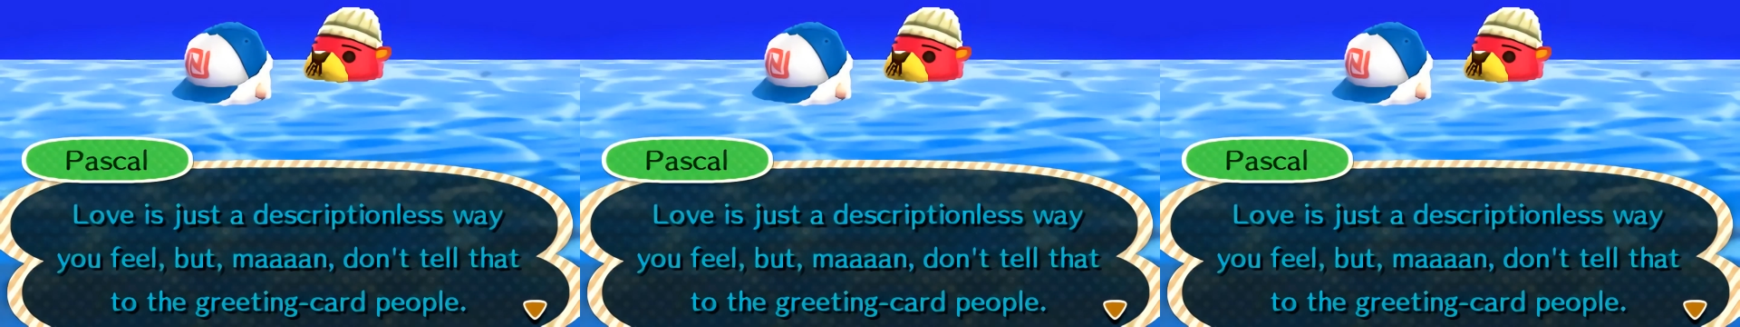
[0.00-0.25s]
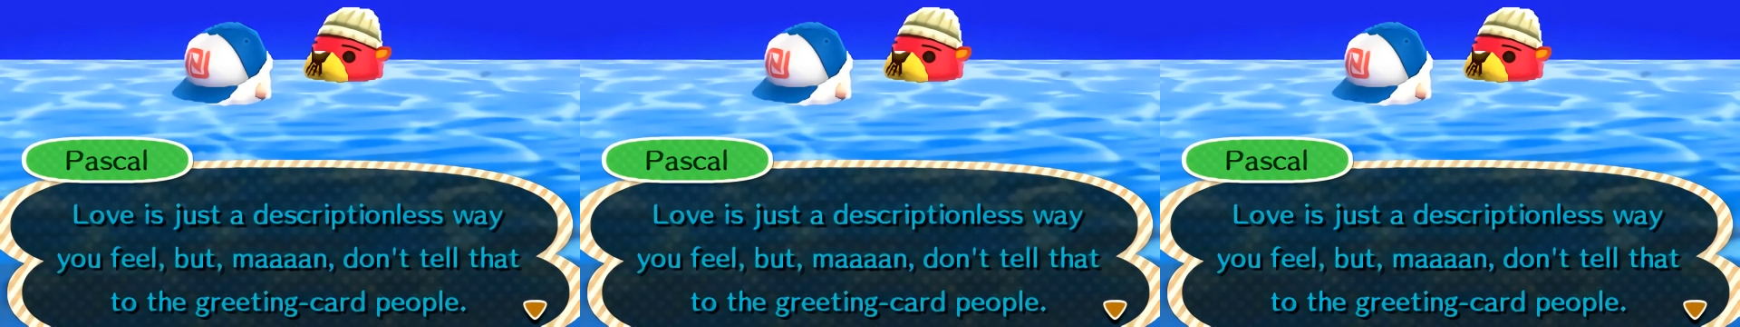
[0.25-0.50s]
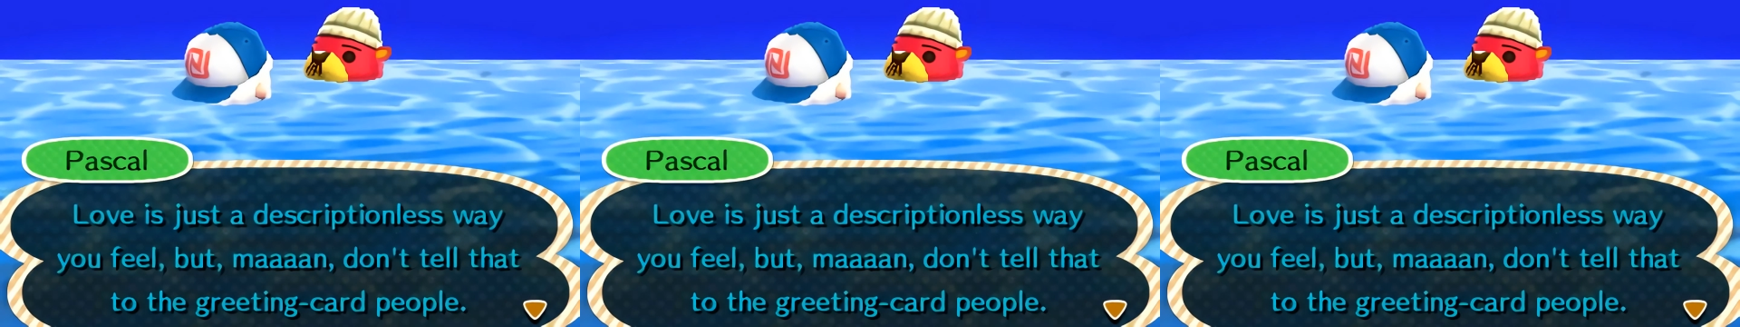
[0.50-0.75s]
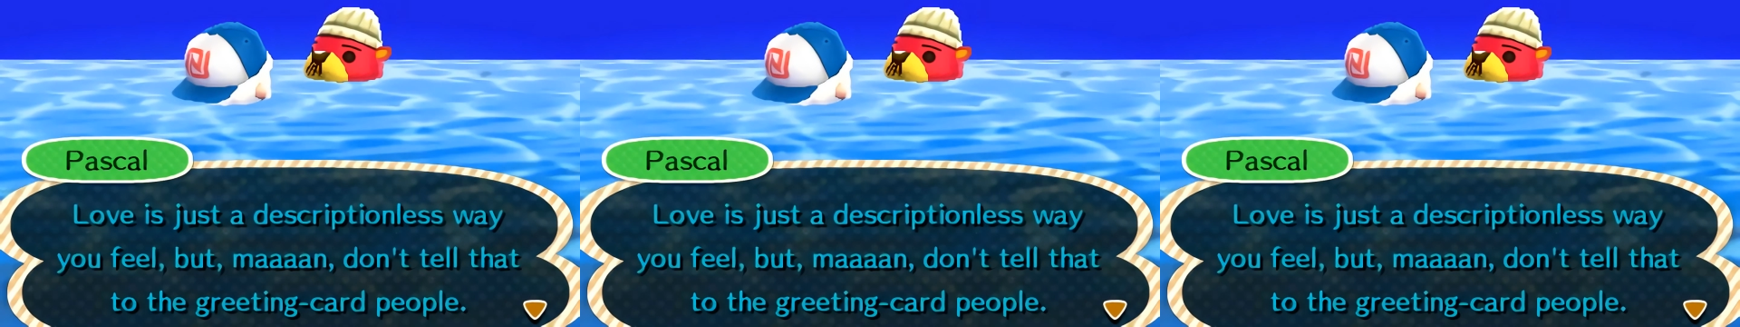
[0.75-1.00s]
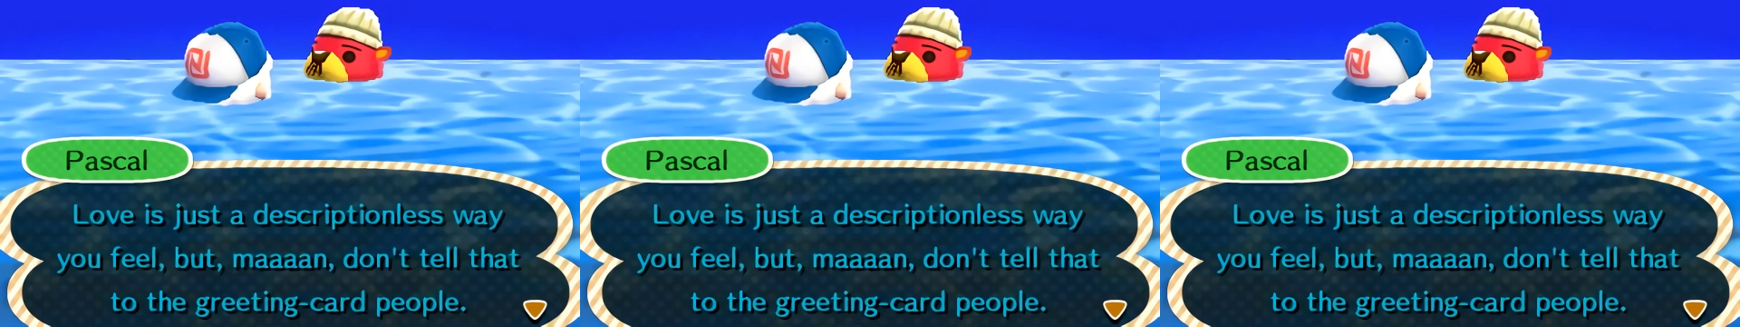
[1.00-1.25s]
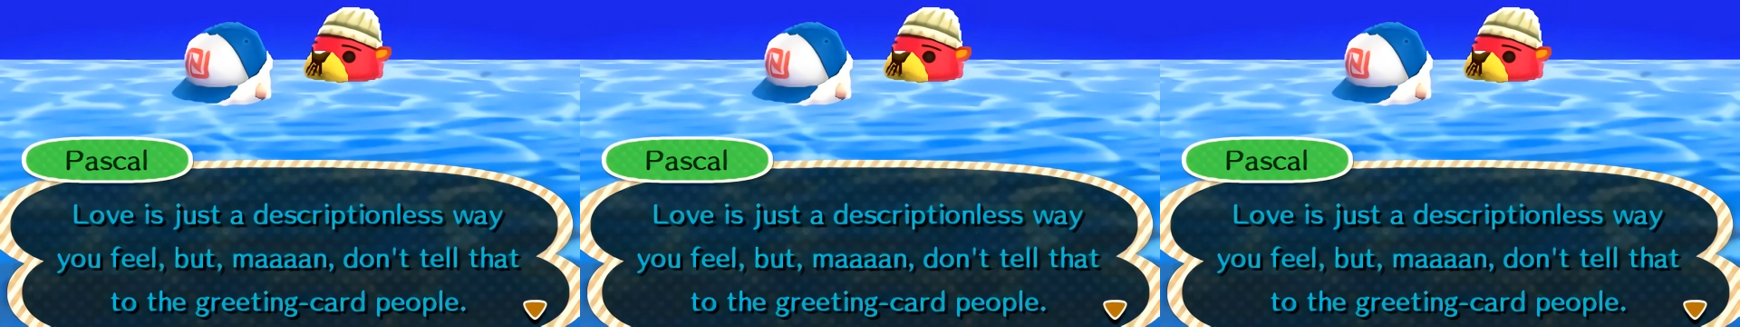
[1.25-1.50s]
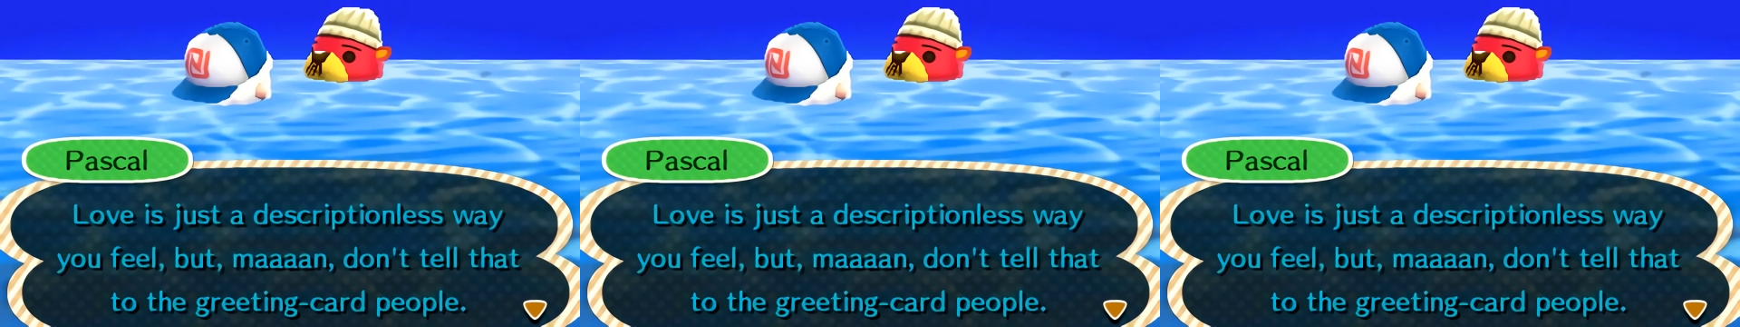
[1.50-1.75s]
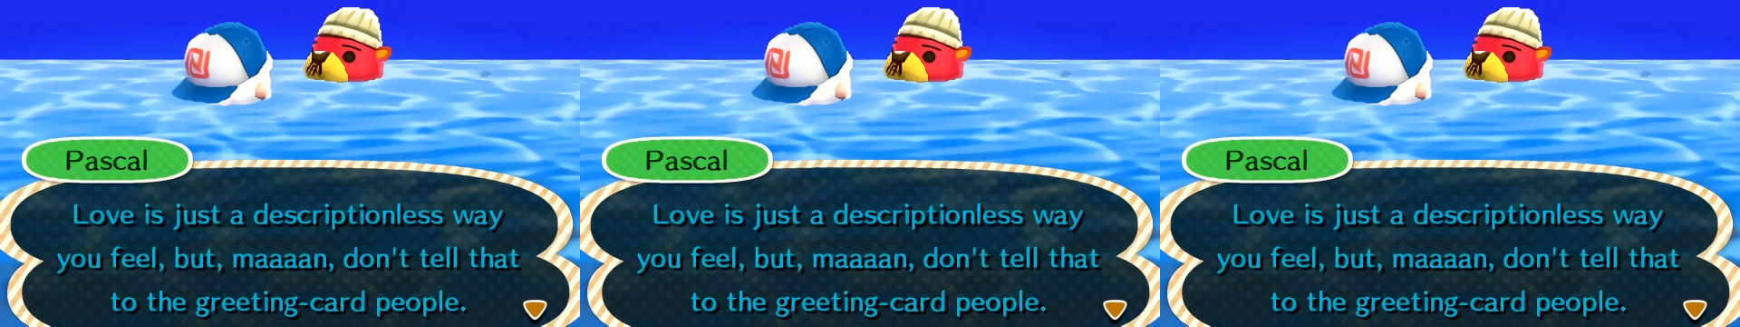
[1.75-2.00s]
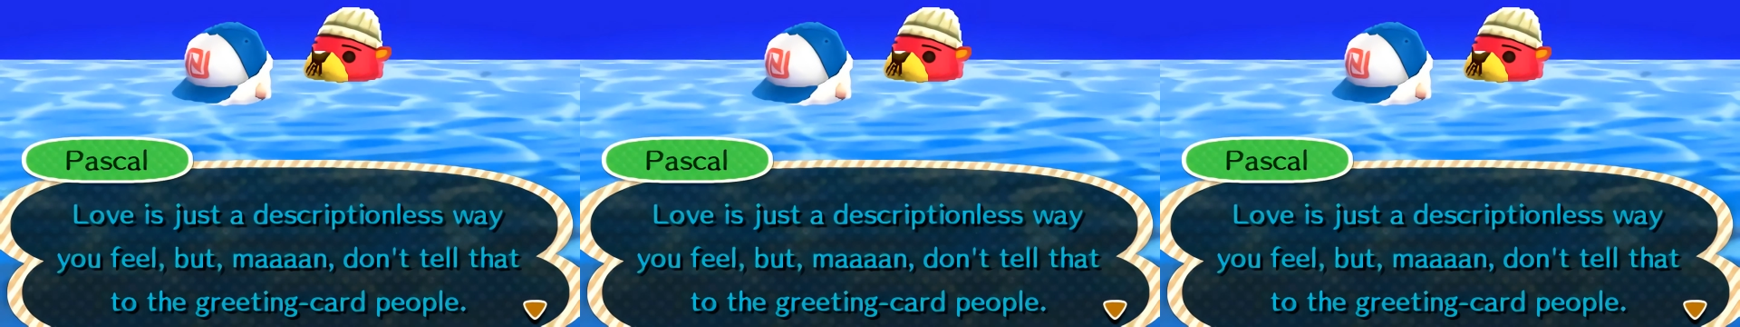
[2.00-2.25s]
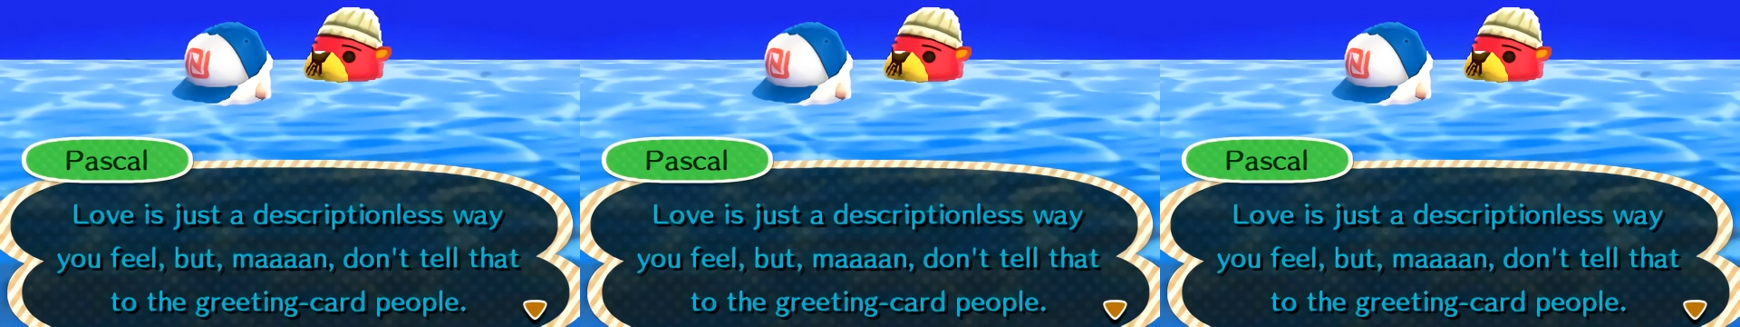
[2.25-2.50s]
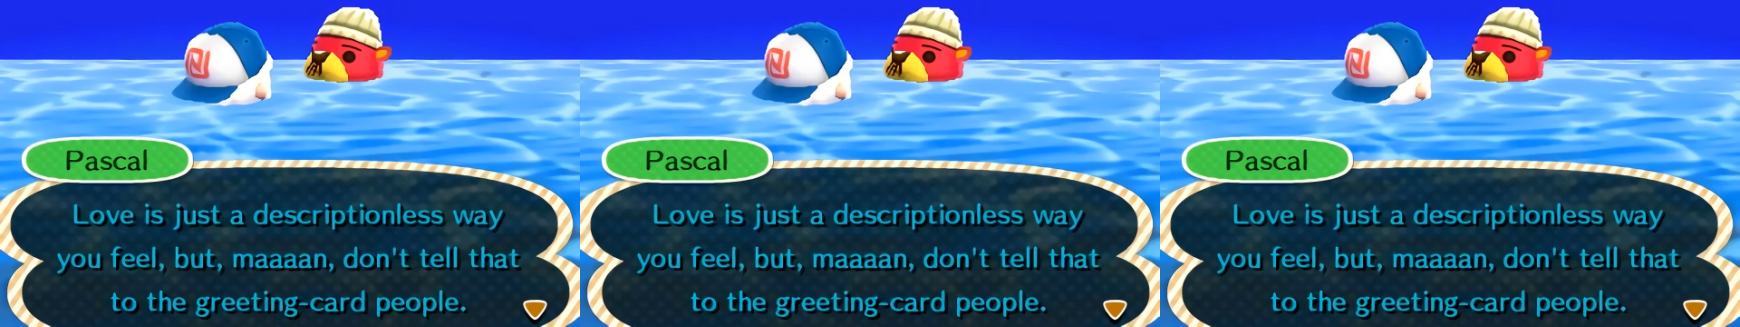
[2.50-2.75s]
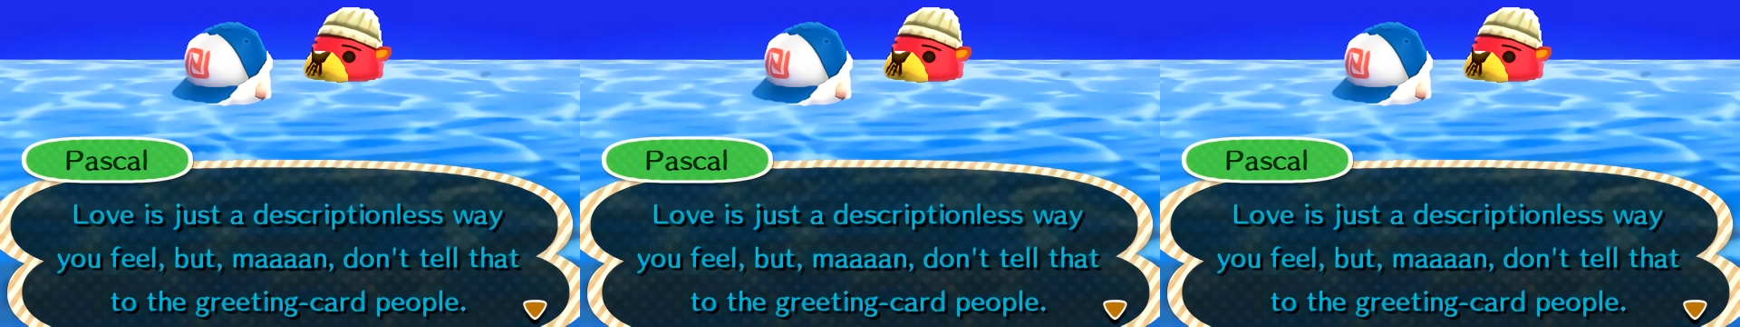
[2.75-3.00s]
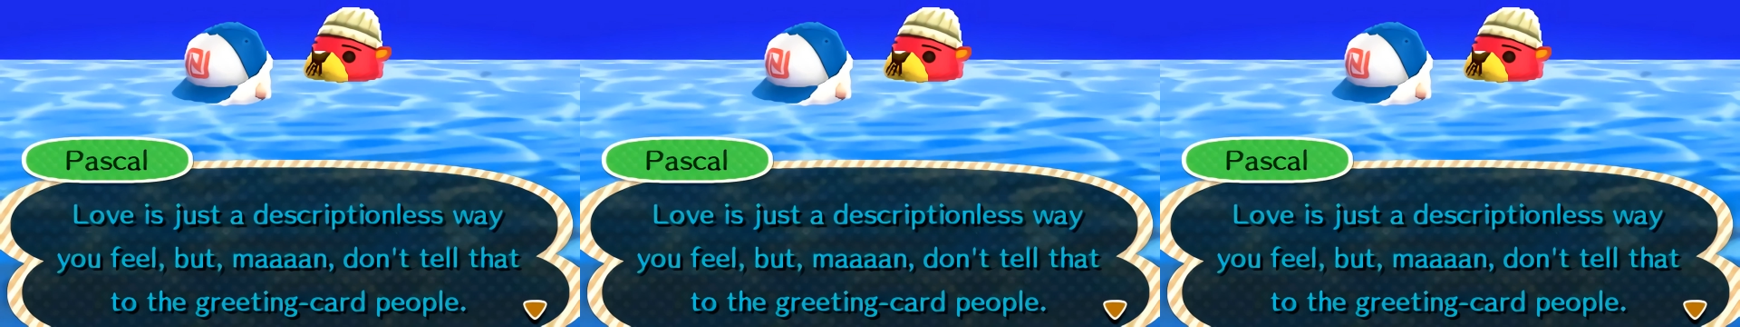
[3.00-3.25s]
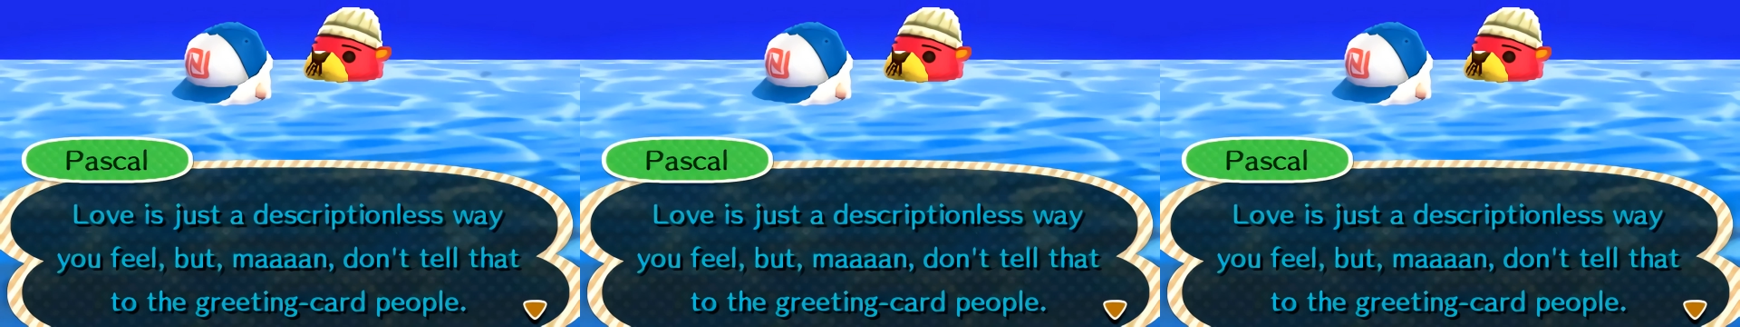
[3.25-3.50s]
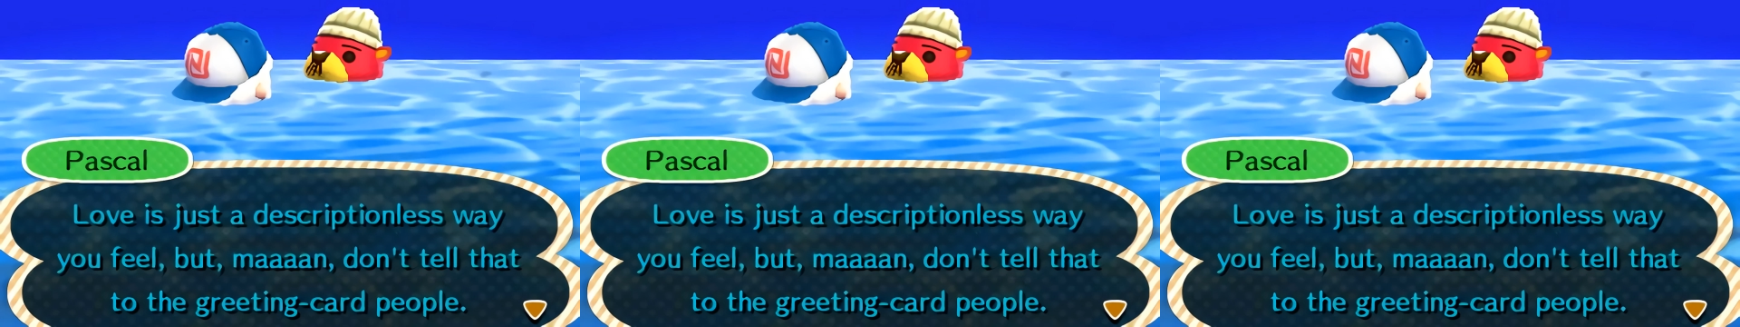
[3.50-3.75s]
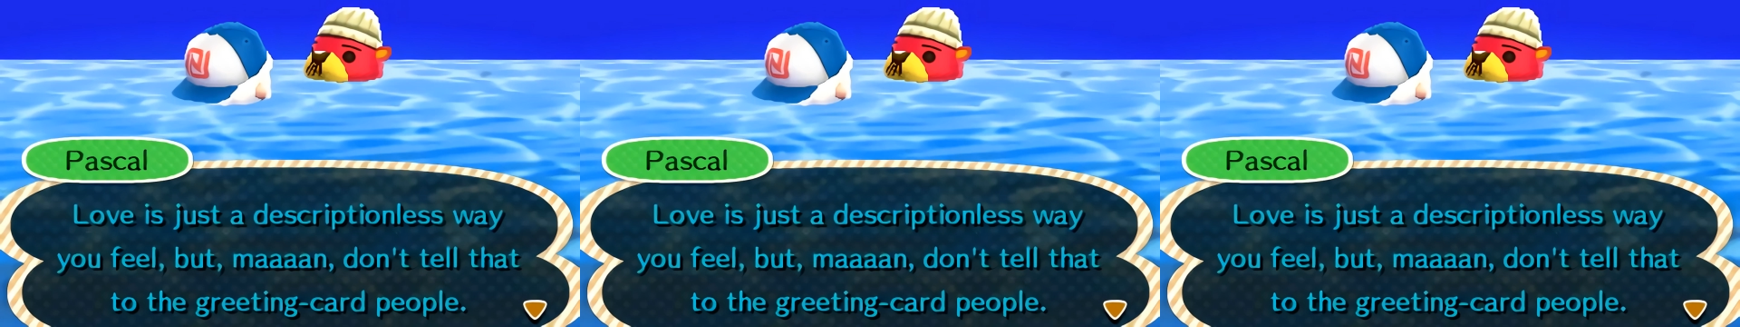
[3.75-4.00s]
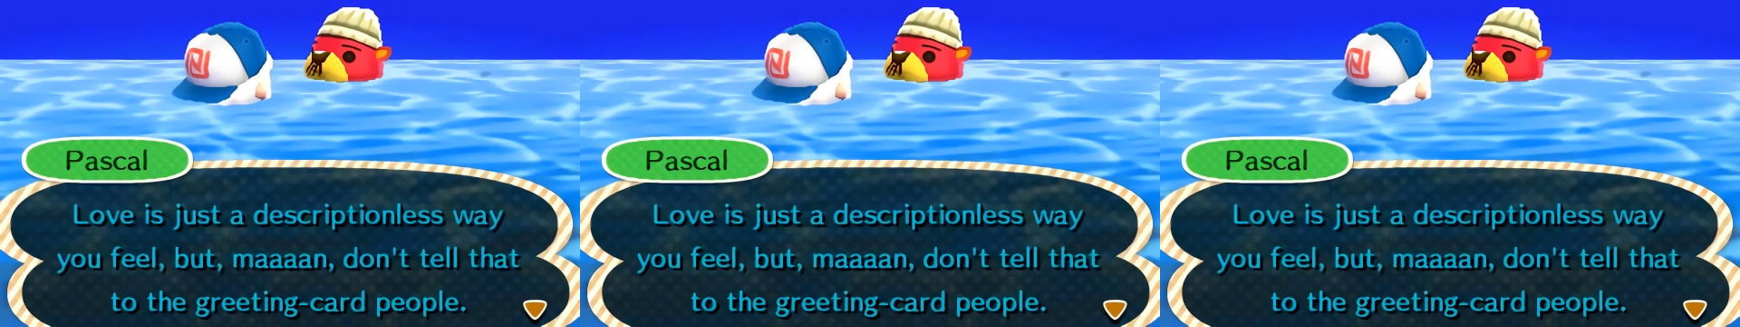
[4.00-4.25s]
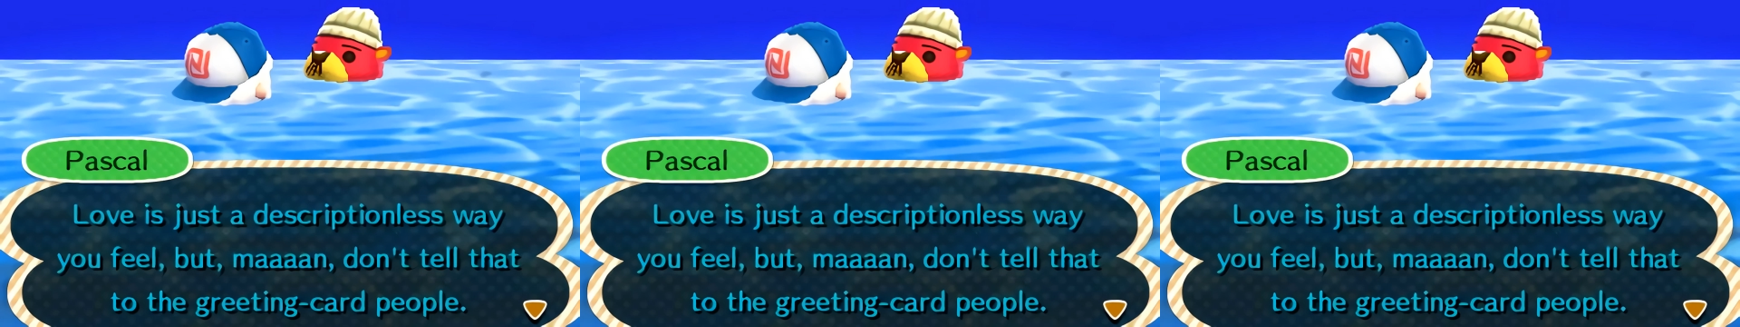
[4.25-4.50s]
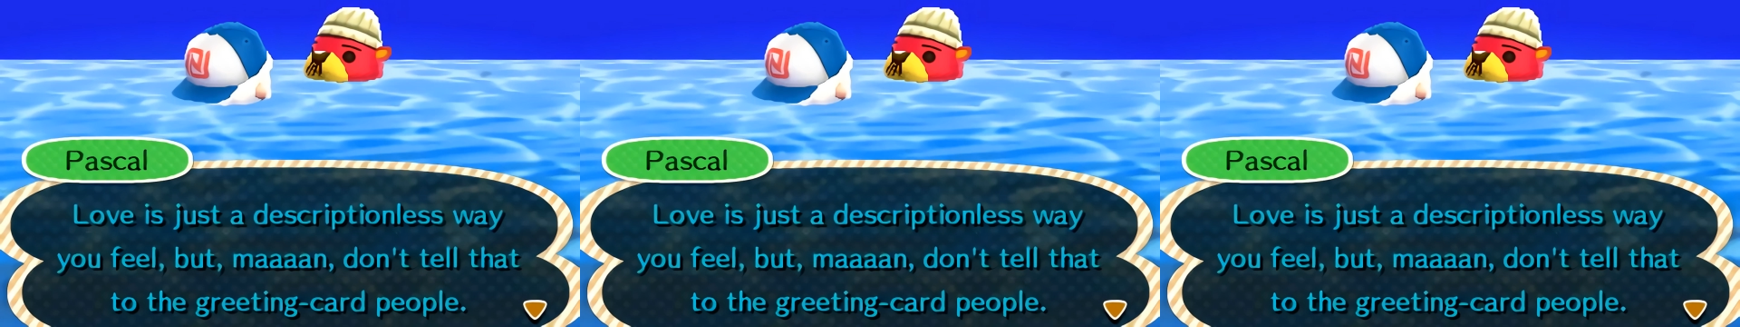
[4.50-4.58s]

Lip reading: No face is visible, so there are no lips to read.